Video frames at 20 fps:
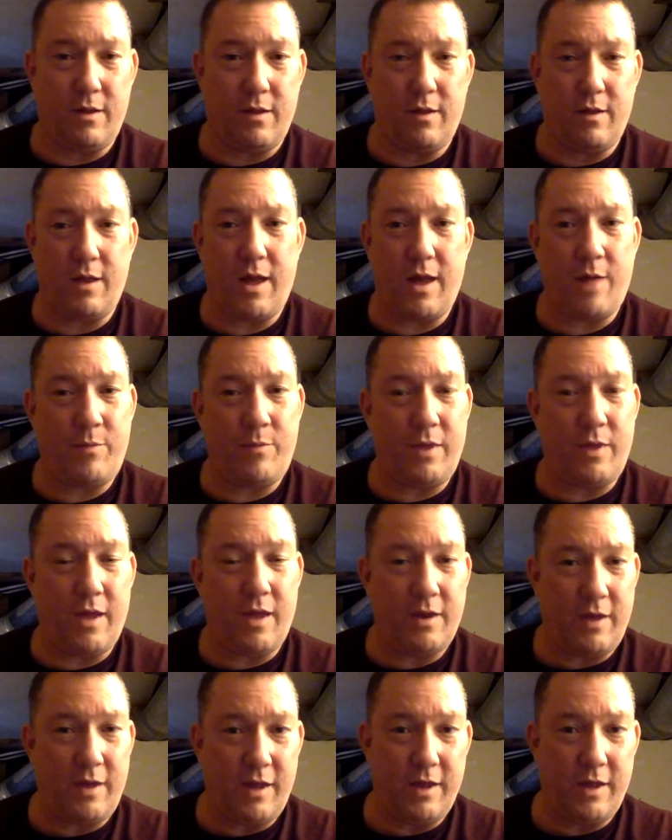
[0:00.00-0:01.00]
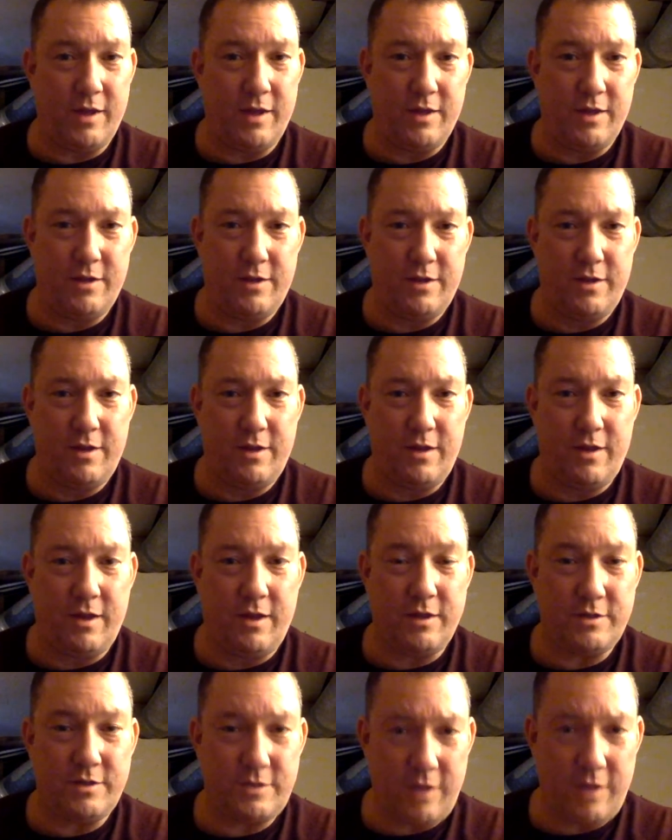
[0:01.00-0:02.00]
happy and a
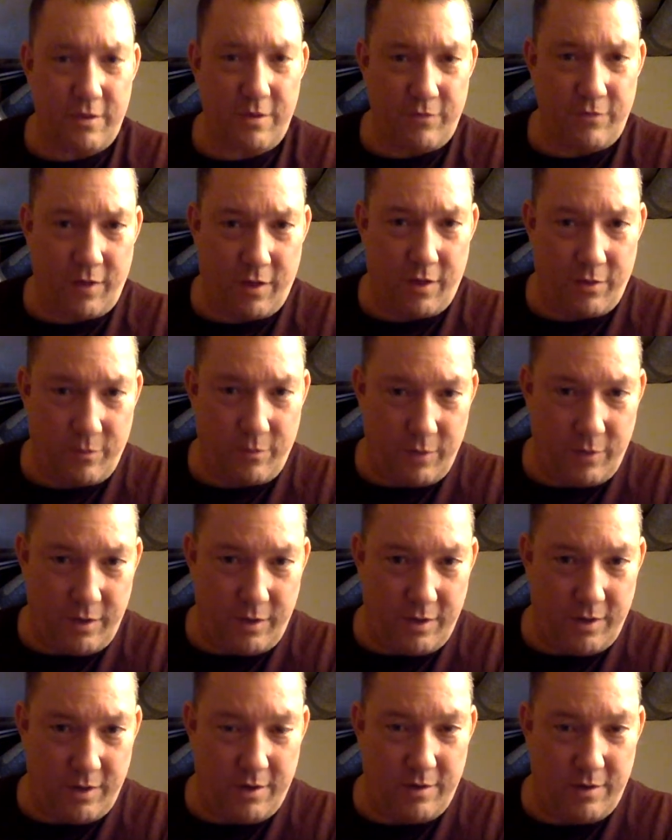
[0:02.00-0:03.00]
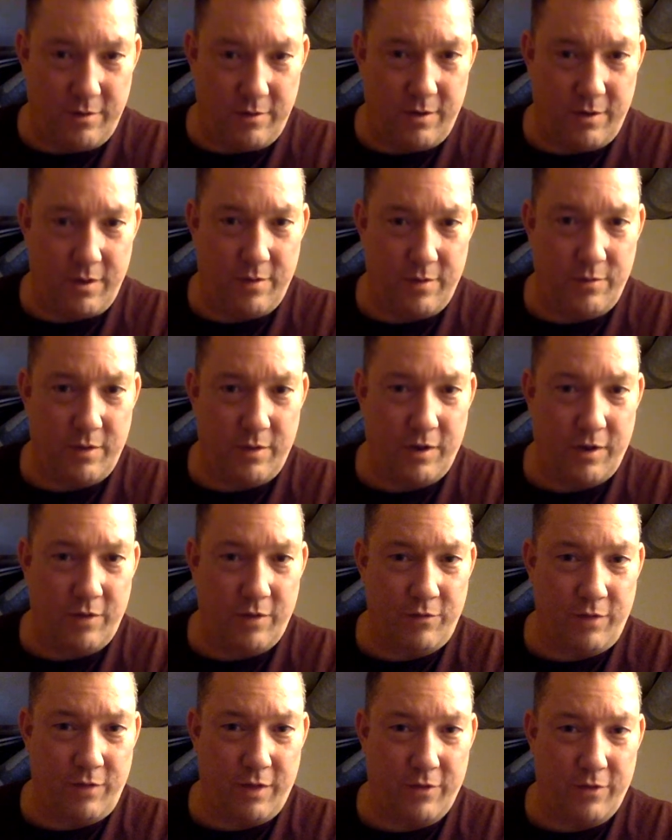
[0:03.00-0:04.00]
safe Halloween, and be
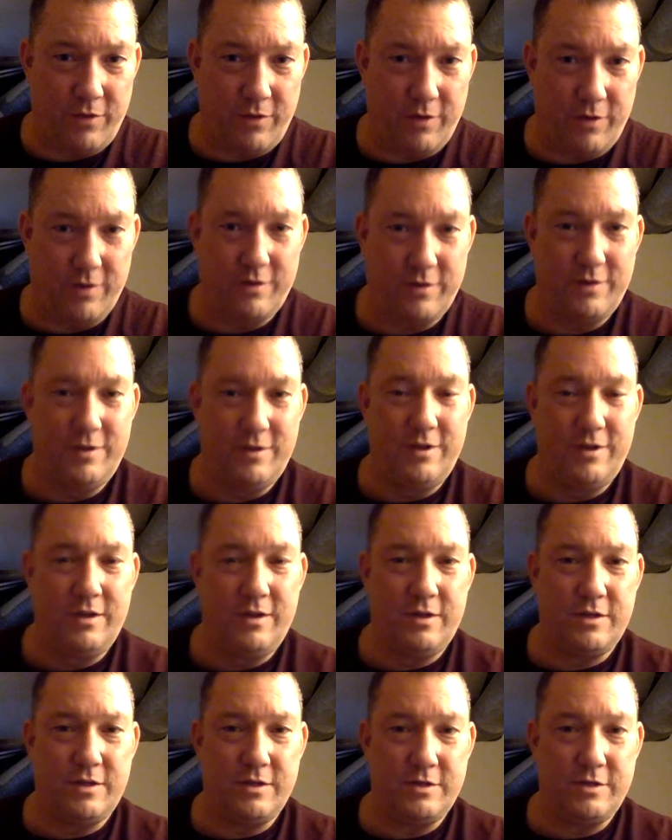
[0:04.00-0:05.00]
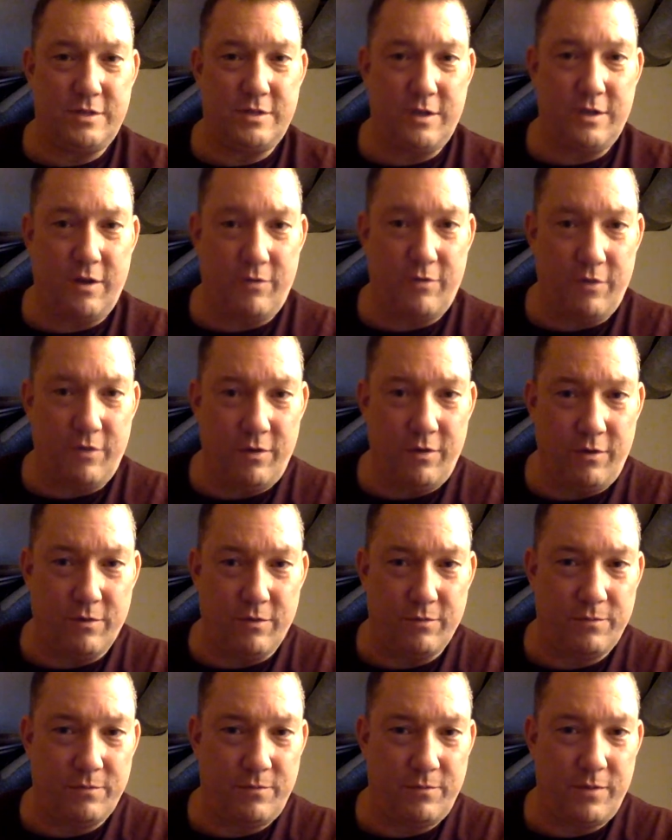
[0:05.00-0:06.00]
careful out there, because you never know.
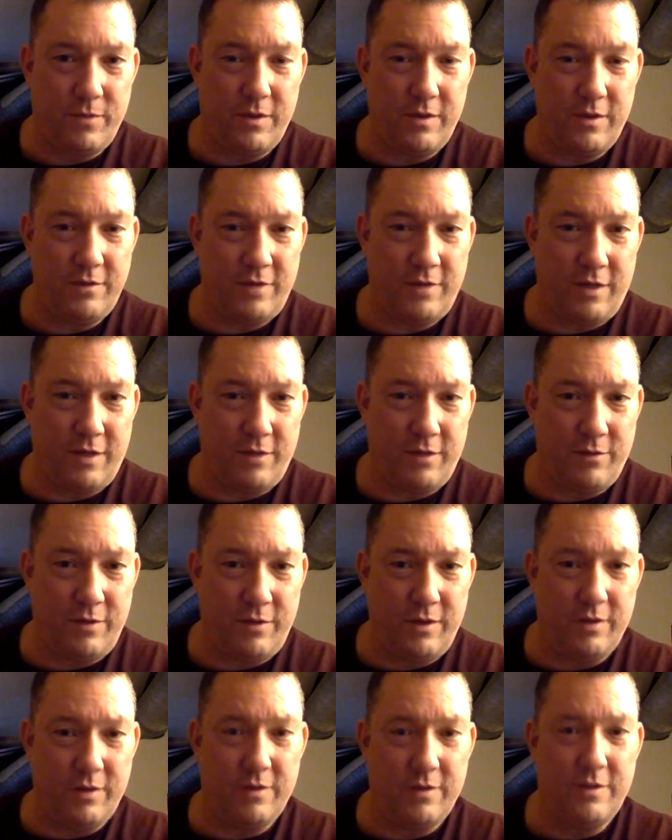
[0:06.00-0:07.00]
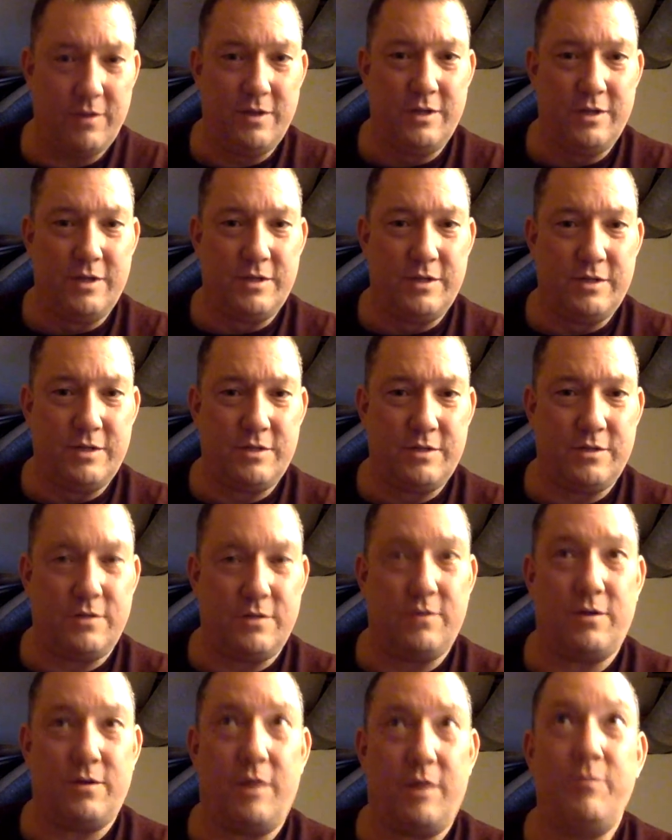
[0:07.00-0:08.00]
It is Halloween.
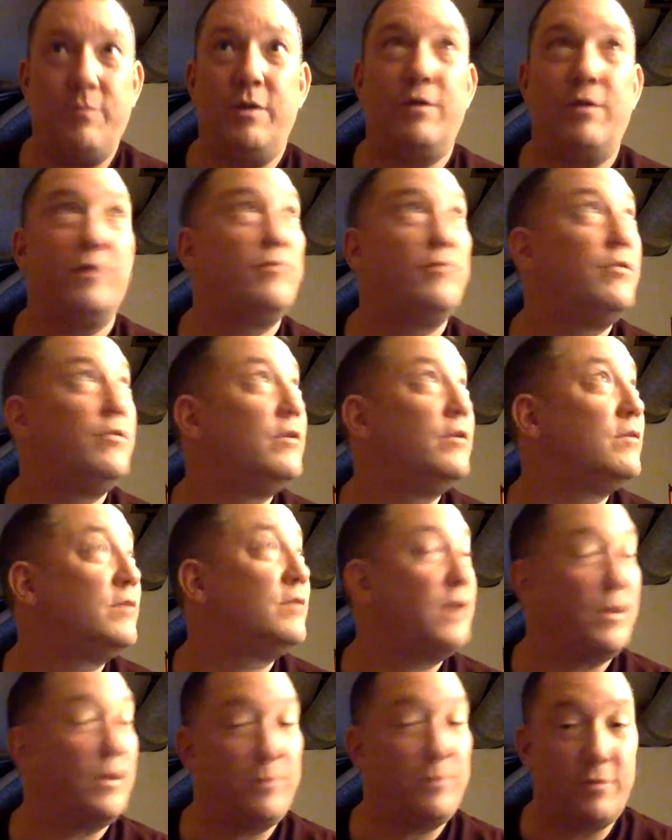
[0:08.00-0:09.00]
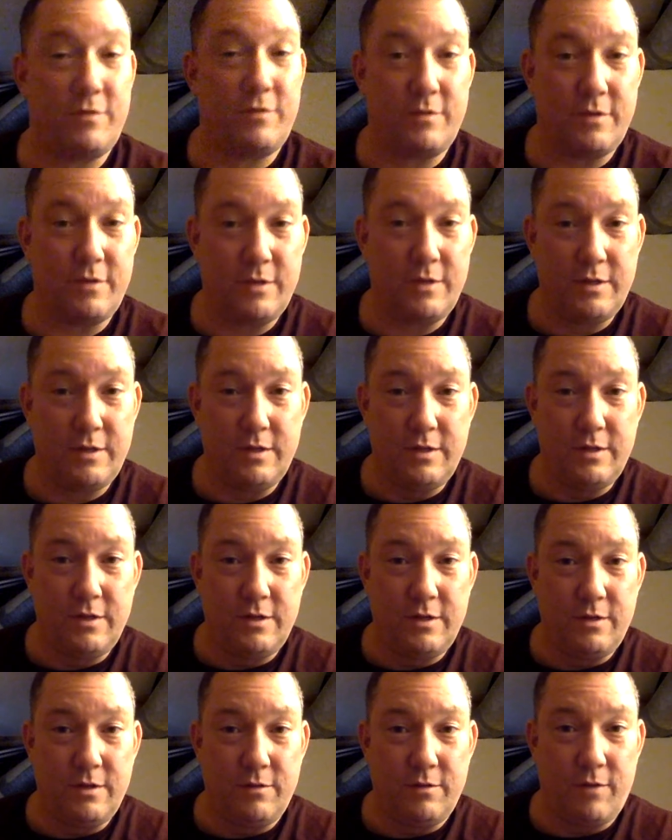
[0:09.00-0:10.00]
So I'm hearing footsteps
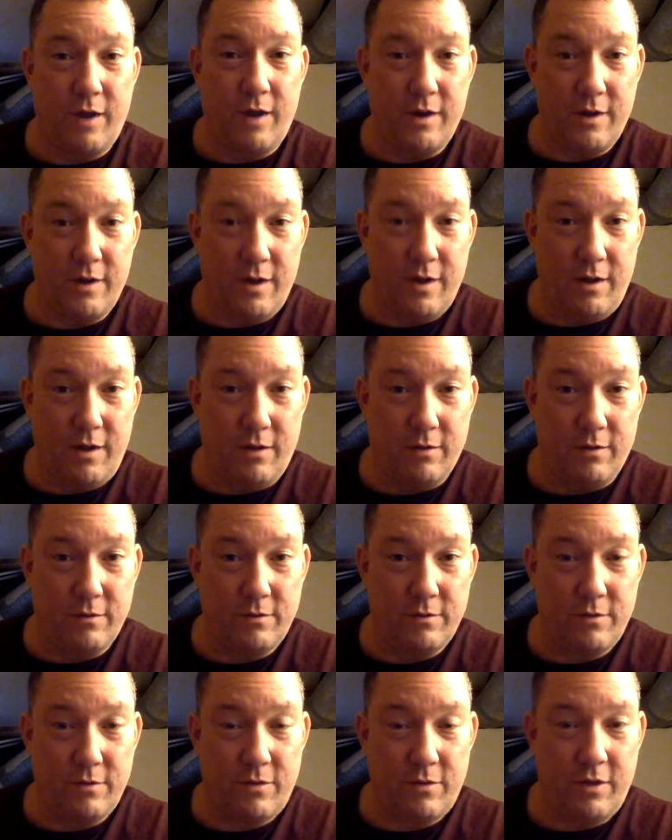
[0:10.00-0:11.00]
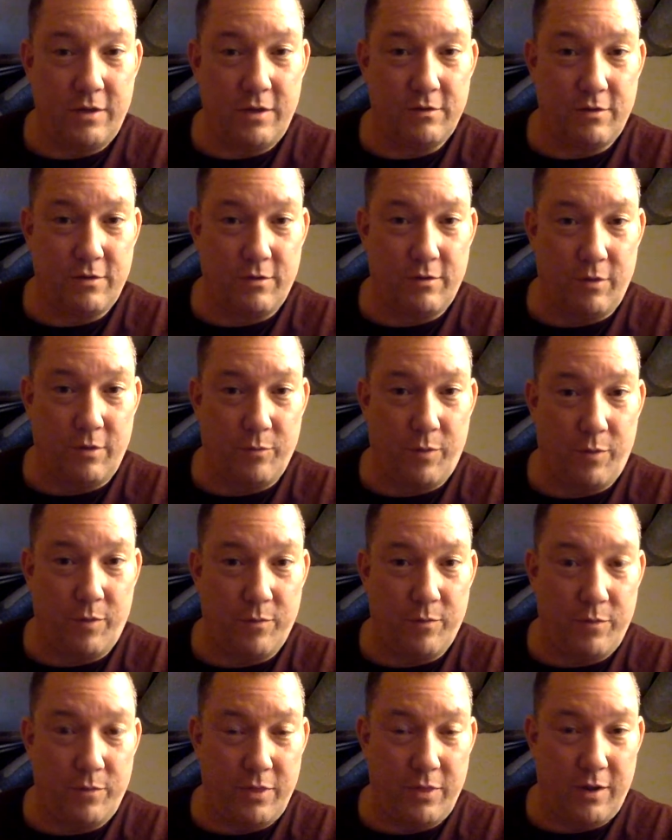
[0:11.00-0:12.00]
right now. Things going
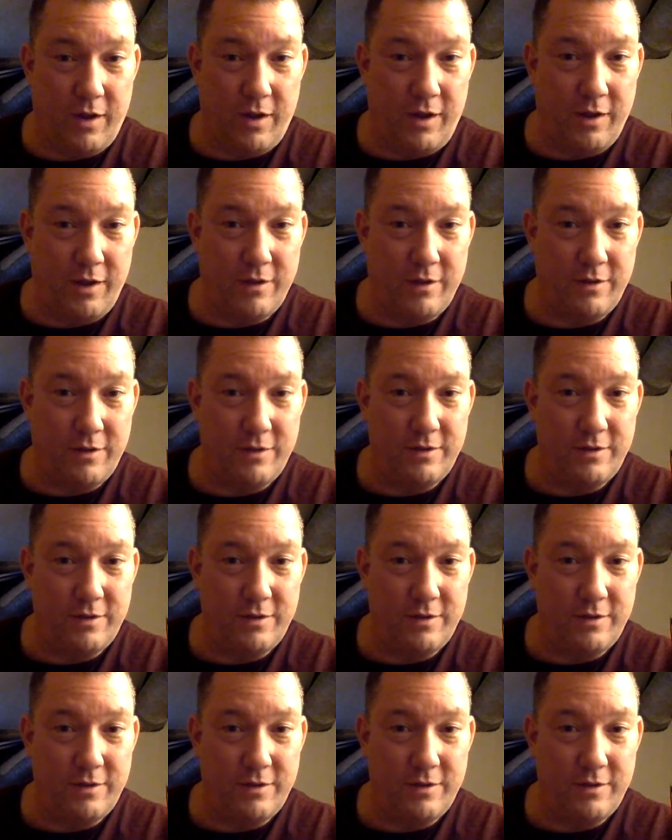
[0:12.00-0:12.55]
bump in the night.